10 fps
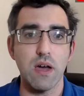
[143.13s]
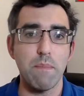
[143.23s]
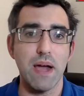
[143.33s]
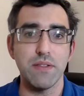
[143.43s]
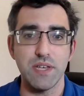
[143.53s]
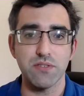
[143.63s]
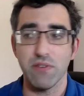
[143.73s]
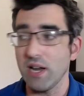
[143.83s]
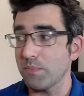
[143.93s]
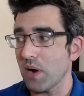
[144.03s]
about the
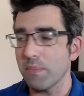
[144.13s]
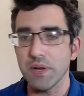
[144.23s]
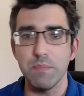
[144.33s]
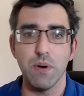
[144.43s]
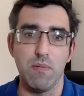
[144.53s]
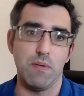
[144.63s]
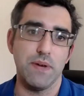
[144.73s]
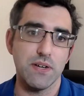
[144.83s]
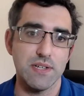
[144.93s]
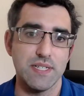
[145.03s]
Israeli property bubble,
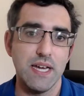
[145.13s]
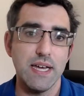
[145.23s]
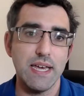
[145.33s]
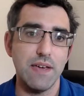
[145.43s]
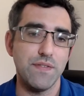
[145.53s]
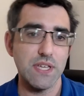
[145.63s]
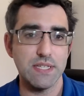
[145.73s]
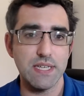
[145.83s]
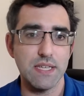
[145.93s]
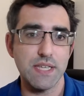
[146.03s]
because if this
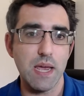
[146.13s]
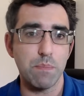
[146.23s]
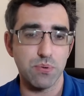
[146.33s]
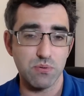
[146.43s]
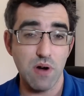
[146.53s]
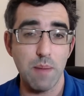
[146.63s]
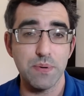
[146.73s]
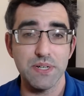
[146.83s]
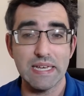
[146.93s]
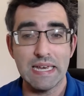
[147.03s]
is a
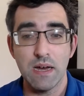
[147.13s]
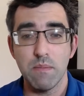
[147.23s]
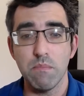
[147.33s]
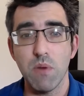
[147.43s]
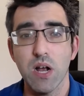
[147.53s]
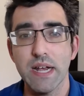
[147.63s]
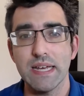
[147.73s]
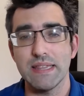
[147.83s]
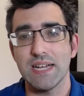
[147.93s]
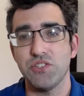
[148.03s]
property
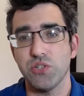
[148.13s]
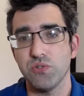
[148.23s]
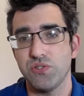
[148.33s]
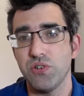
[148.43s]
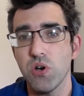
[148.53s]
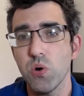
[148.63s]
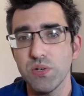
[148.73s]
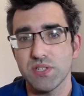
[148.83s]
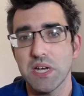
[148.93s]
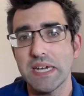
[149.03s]
market that shows no
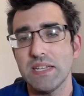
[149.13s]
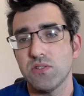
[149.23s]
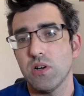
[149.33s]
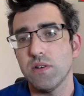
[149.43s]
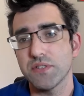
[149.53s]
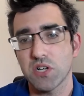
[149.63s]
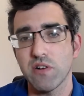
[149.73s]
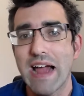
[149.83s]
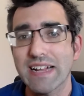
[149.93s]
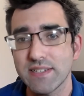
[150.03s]
signs of
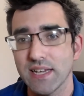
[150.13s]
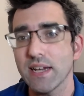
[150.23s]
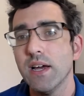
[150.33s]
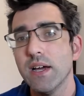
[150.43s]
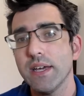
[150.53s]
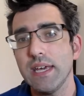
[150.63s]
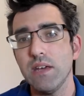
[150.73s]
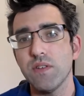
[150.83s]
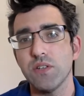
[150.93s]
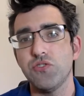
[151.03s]
correcting
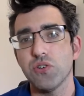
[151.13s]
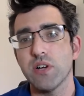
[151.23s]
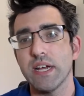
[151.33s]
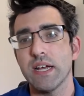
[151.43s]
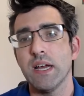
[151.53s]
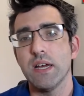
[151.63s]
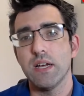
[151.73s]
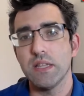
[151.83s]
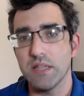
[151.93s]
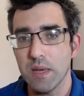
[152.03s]
even during
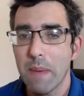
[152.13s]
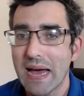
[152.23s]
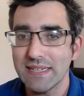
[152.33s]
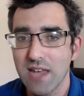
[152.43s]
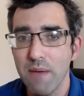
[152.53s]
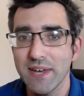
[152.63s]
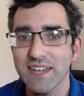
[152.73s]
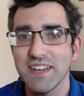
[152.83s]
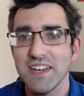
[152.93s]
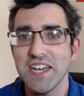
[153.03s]
the
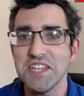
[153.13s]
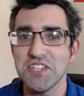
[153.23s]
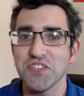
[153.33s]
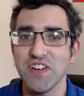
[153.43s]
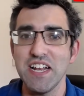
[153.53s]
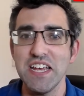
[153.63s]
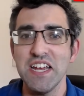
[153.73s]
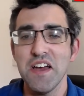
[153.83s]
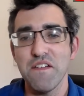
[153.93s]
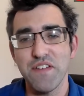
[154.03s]
pandemic, is it
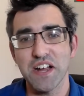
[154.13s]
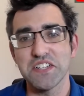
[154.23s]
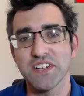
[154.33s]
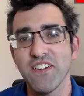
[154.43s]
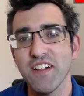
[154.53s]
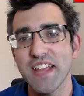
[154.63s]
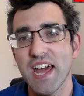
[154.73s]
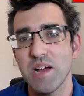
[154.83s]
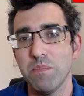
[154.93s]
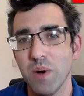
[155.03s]
really fair to call that
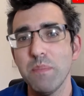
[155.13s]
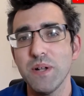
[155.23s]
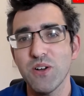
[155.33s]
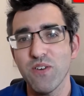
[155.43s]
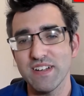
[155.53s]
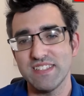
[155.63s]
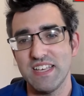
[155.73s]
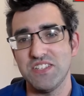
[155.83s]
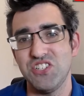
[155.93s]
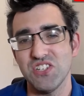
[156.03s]
a bubble, or is
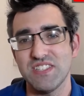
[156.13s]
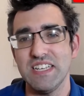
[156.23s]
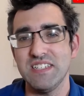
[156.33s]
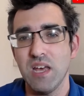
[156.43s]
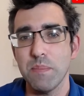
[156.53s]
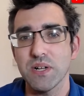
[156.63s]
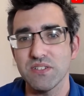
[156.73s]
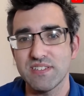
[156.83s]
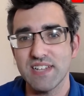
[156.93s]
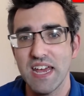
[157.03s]
this just the typical
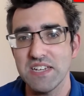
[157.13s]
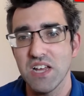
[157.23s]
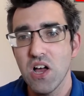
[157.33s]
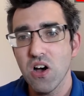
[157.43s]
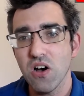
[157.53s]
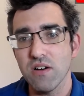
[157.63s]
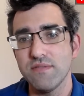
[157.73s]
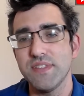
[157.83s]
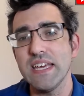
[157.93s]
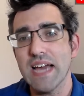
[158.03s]
state
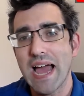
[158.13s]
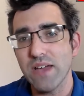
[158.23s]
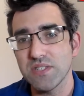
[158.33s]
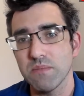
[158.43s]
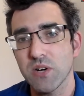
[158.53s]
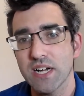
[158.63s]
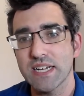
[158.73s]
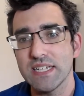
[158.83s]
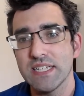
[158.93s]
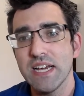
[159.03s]
of the housing
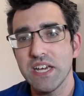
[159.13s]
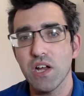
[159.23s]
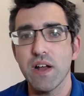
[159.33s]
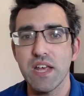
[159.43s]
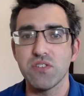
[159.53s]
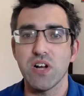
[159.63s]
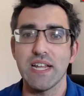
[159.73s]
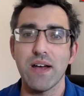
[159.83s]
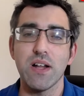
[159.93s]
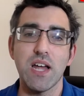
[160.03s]
market here in Israel?
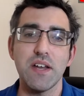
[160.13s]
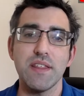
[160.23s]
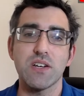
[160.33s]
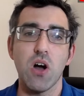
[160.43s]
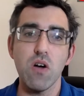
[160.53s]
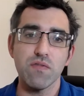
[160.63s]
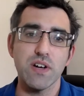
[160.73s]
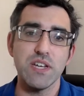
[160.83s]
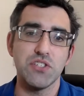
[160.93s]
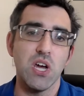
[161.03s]
Now, a lot of the
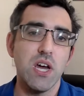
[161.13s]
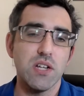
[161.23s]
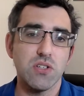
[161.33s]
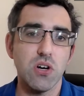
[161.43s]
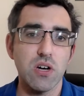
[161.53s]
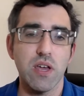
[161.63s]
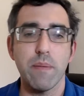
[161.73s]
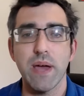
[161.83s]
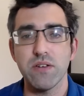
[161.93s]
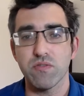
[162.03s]
coverage talking
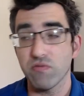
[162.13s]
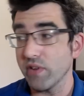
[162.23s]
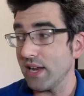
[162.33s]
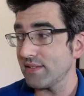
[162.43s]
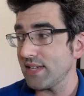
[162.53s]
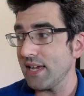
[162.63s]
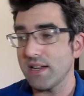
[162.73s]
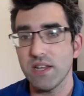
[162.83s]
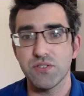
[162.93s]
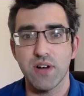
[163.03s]
about real estate in
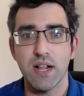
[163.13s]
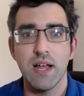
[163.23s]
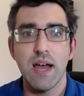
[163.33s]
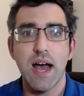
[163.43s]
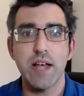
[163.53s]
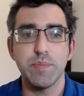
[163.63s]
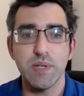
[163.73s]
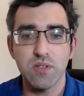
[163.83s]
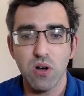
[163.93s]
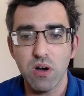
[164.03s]
Israel has
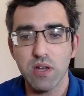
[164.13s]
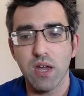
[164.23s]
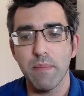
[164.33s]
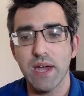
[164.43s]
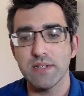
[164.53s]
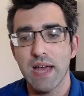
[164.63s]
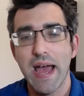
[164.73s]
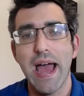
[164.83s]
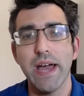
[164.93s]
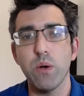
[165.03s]
been talking about
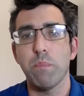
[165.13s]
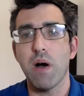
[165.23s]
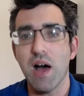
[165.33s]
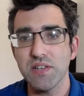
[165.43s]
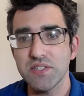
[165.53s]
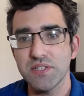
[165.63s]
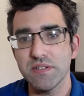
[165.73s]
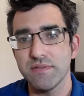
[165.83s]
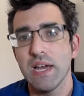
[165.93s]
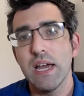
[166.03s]
how
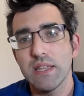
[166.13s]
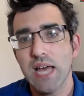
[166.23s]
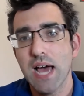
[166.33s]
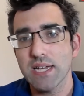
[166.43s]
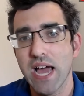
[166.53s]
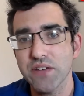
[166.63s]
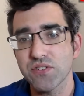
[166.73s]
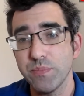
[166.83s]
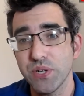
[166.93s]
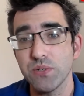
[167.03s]
positive that
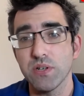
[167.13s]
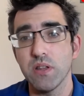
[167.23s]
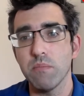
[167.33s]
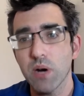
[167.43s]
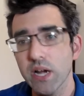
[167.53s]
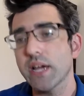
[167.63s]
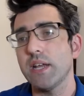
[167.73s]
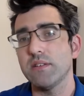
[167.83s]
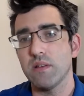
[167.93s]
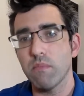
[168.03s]
attribute of the market
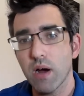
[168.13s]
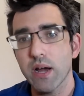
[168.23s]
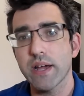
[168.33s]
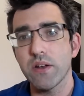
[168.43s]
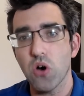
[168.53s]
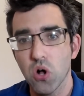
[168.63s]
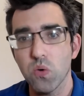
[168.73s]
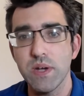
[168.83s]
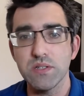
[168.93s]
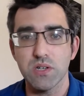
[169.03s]
is. The market
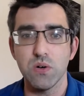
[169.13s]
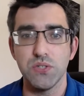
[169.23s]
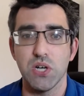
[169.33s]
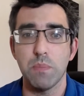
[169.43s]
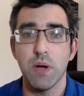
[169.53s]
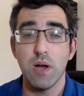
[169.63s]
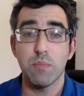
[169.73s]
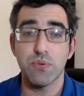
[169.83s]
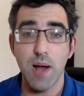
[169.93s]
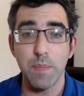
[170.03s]
always goes up.
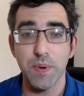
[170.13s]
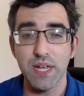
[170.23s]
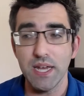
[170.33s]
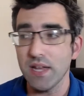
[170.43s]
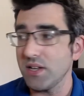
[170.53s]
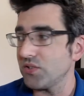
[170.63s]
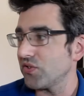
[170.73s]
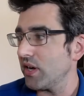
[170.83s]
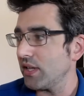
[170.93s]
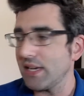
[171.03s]
Property in
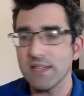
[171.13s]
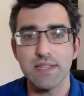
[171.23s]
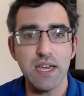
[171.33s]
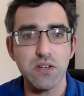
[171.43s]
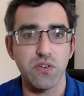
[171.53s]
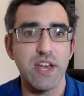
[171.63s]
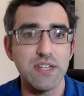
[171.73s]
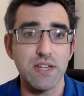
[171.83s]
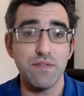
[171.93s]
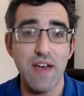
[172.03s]
Israel is a great
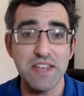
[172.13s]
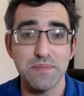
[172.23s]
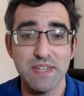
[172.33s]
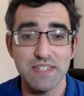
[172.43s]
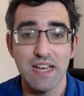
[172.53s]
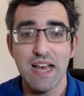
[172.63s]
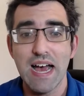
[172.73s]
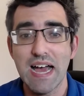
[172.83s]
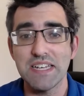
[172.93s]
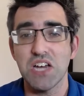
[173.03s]
investment.
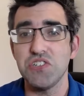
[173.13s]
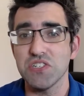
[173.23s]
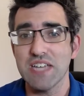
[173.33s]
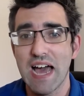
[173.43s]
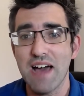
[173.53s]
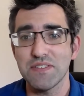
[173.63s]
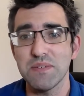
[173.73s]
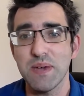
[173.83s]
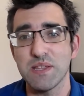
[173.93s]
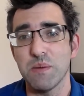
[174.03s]
And I just have to
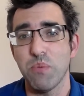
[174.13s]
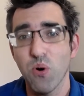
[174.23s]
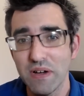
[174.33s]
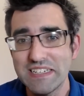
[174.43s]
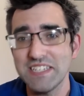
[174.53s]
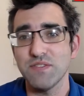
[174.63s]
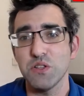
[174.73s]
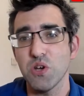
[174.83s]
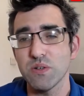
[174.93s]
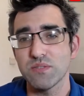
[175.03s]
make the point, even
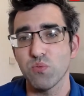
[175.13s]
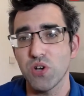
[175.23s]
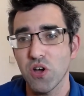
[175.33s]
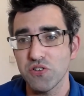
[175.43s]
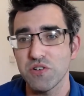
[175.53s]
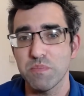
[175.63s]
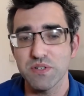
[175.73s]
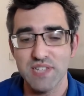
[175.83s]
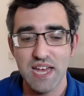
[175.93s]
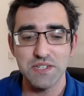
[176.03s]
though it's
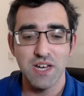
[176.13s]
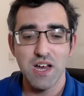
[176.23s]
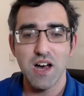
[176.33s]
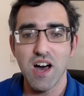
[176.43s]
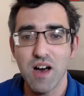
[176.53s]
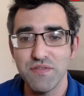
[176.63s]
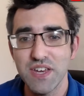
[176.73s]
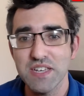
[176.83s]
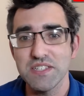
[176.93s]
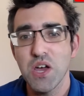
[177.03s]
100%
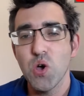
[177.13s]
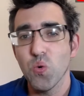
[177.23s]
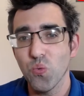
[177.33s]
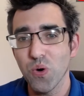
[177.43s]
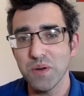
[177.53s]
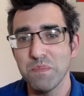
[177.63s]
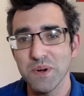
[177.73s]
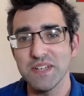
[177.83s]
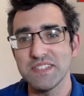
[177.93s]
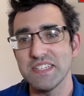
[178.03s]
obvious, one
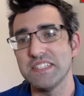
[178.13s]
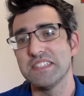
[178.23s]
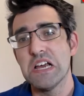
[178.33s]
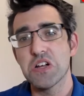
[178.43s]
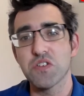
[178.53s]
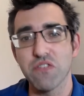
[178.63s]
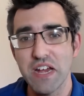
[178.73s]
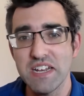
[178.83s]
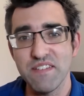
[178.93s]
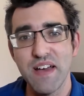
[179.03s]
person's
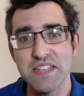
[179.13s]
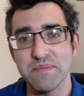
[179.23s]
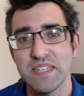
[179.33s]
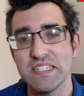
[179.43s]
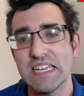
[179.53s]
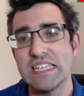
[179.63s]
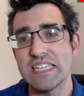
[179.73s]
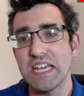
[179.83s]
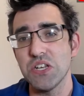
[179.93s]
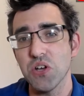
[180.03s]
great investment is
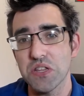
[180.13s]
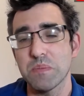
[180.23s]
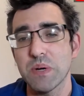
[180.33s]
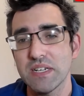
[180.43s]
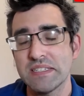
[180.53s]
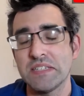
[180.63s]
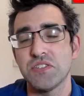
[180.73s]
another person's